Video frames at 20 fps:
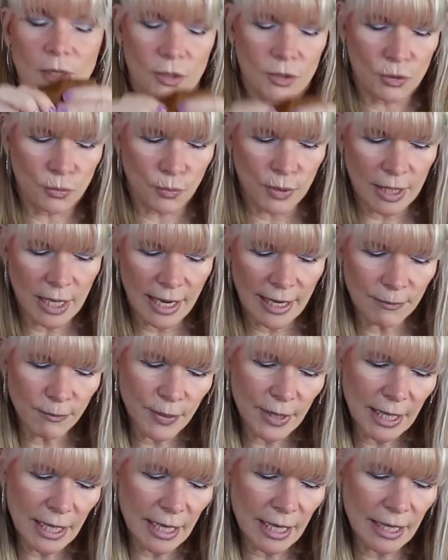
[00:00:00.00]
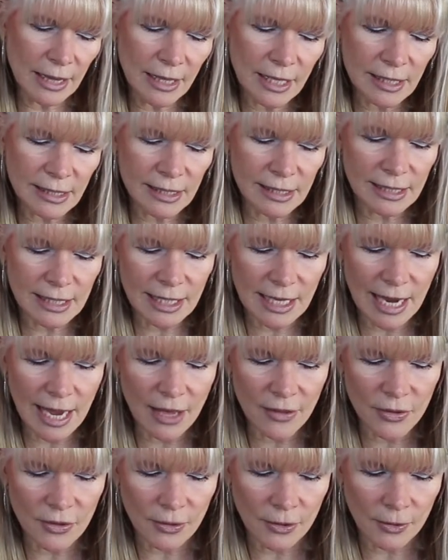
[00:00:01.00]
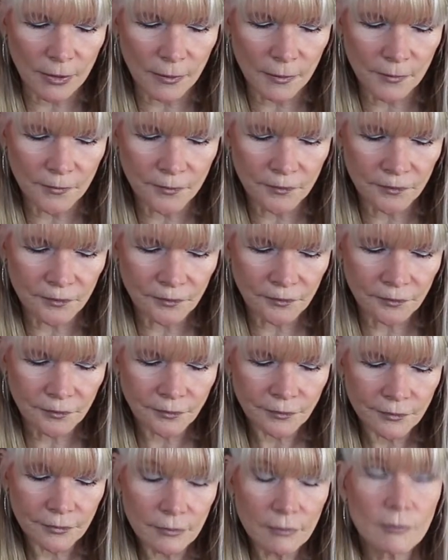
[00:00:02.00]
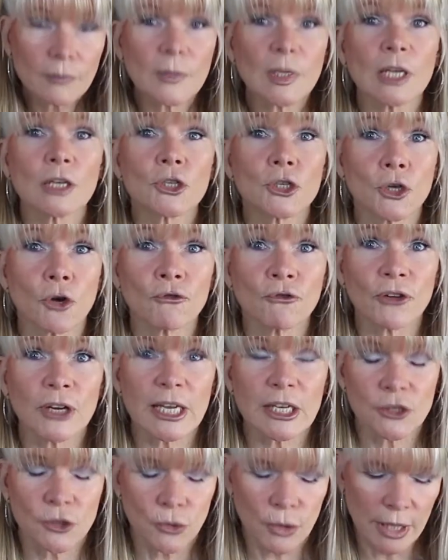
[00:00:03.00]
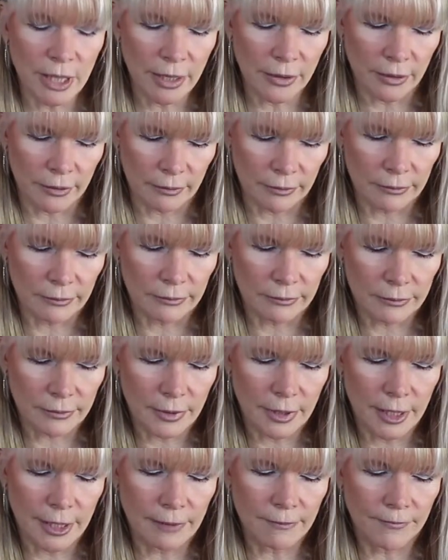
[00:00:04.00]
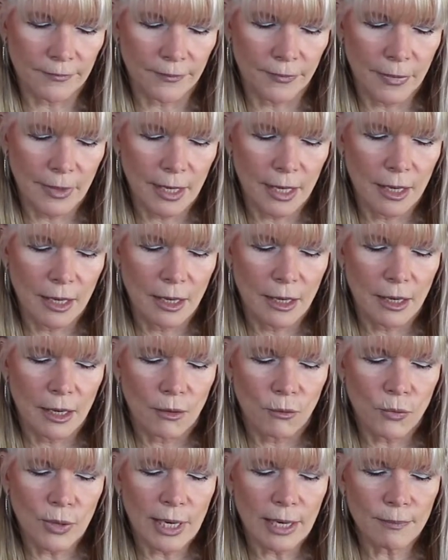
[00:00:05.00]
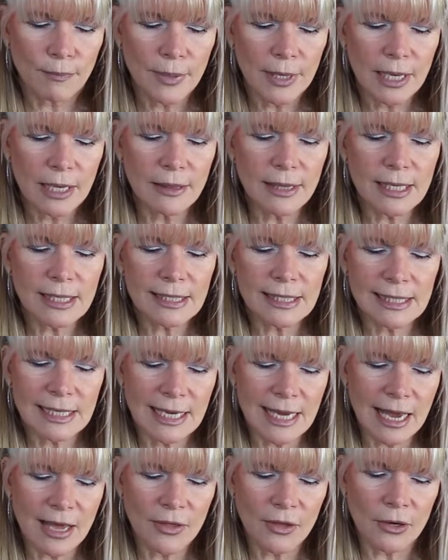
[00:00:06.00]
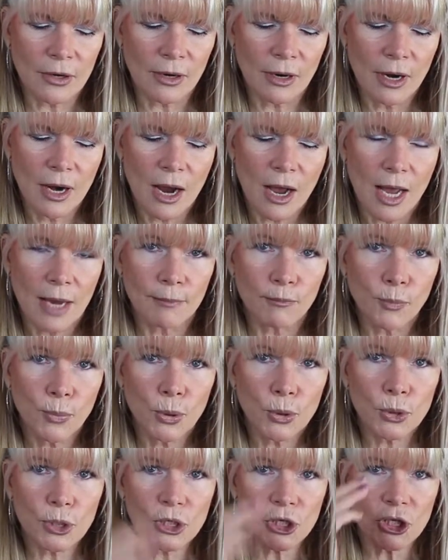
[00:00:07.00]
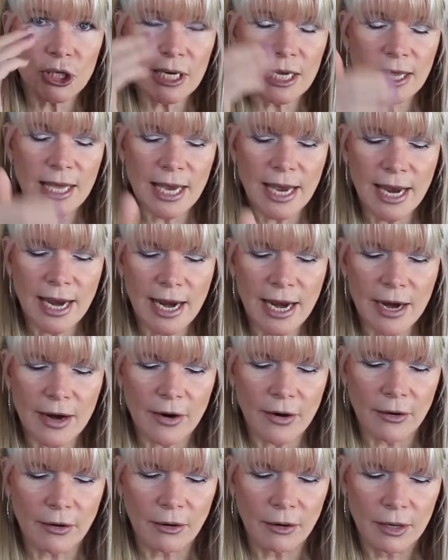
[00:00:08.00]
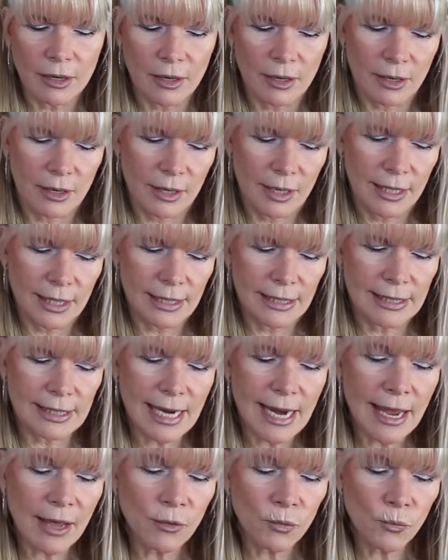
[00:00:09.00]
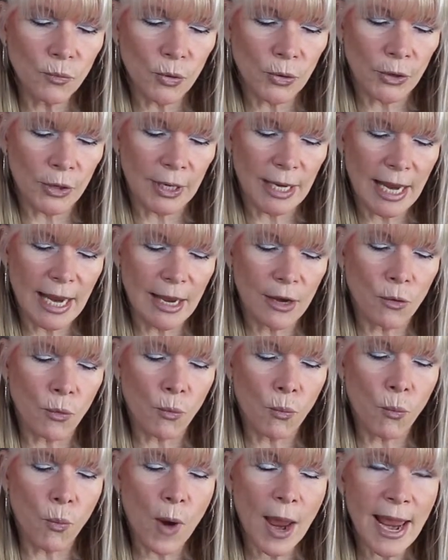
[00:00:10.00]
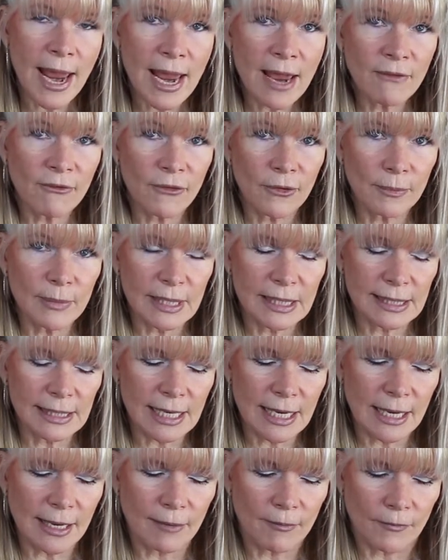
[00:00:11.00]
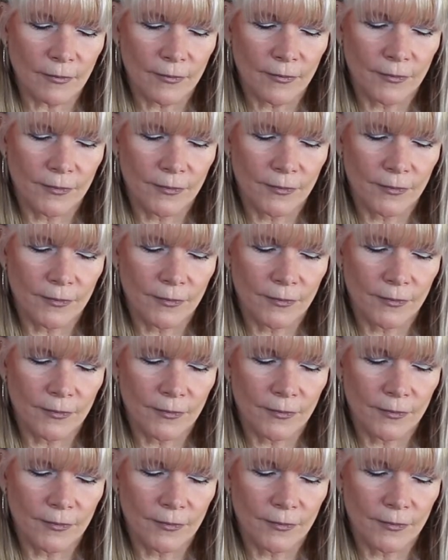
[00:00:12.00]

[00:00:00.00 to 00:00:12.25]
So when I pin this together, don't forget your ear, okay? When I pin this together, I'm pushing the hair downward and away from the seam.